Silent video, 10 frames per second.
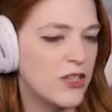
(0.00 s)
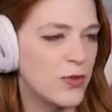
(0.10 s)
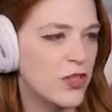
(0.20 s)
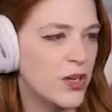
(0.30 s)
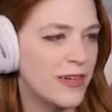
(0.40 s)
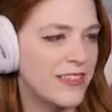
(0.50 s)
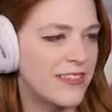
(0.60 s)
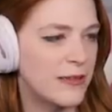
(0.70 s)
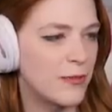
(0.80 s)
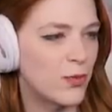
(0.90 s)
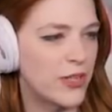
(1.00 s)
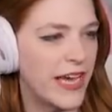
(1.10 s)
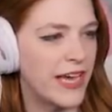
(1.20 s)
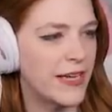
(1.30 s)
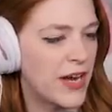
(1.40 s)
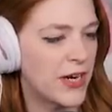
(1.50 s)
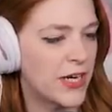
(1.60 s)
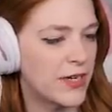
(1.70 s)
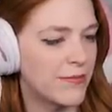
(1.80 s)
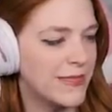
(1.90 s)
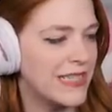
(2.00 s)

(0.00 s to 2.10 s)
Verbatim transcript: I just wish all my Sims were like better